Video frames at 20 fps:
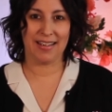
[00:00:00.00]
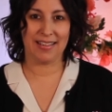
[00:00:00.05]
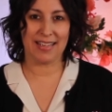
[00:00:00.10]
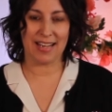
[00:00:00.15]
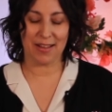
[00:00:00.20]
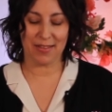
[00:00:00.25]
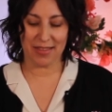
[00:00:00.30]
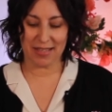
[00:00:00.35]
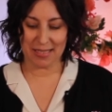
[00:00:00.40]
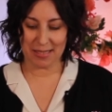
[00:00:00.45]

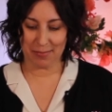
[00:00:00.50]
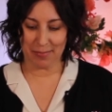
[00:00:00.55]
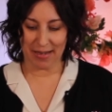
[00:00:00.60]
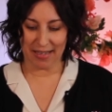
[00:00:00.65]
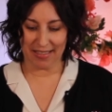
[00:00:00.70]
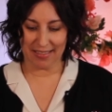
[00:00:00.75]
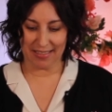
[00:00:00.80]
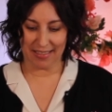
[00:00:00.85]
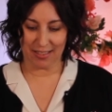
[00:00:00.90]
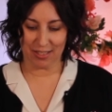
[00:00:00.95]
Now, this
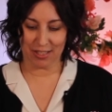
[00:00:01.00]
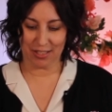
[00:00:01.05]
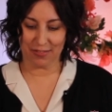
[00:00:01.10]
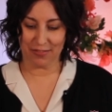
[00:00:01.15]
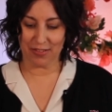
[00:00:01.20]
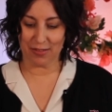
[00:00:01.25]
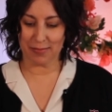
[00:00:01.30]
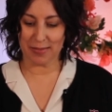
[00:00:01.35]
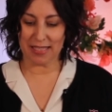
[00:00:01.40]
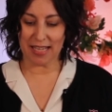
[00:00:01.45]

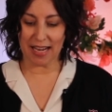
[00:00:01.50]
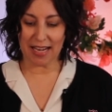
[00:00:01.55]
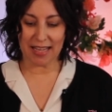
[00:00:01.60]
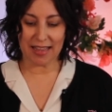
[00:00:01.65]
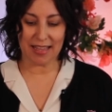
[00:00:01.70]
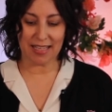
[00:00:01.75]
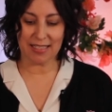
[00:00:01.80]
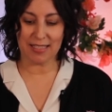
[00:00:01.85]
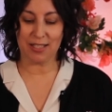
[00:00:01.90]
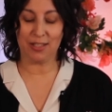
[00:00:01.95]
benediction from 2
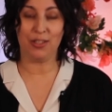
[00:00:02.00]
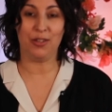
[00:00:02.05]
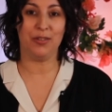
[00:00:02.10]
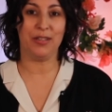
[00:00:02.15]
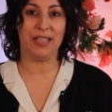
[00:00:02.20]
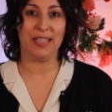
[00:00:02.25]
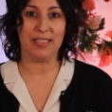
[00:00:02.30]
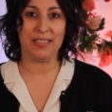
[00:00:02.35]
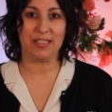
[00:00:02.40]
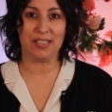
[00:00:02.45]

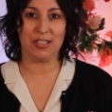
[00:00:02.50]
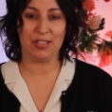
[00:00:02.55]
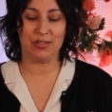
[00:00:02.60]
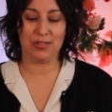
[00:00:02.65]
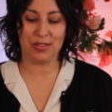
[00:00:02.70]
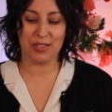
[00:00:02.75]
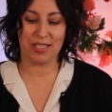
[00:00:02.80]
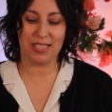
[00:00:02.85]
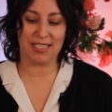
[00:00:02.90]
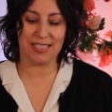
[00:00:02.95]
Thessalonians
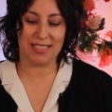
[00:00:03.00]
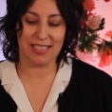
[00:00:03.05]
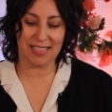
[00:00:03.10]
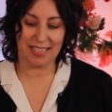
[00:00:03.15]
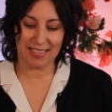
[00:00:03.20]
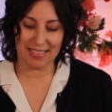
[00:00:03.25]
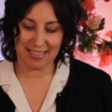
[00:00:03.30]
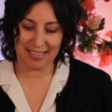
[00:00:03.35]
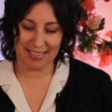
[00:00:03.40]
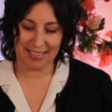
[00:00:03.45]
2
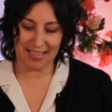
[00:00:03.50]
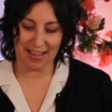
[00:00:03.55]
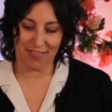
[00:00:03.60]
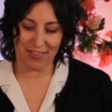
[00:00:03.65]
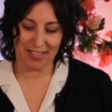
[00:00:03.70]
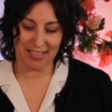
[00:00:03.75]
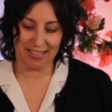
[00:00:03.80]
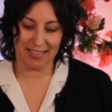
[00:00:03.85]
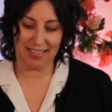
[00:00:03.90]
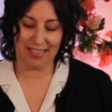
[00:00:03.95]
16 to
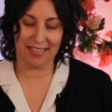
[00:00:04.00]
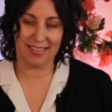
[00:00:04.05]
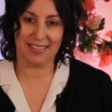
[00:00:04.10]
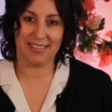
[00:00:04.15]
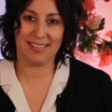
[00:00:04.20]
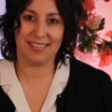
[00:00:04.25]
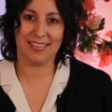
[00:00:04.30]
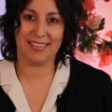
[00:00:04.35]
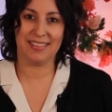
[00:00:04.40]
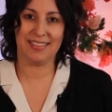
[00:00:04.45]

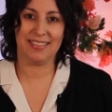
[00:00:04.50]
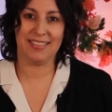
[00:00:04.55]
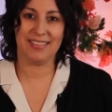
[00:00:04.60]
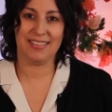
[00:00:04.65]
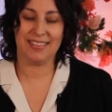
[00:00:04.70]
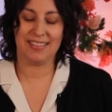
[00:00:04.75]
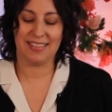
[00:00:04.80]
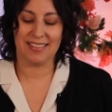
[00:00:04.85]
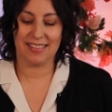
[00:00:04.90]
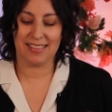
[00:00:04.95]

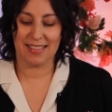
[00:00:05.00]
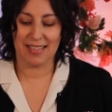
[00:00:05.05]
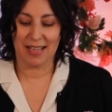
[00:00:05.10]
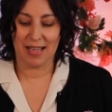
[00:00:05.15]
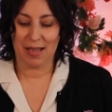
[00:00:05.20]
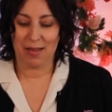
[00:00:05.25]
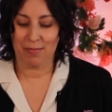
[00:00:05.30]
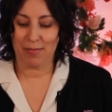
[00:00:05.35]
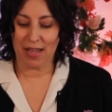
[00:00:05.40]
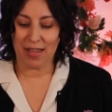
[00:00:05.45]
17.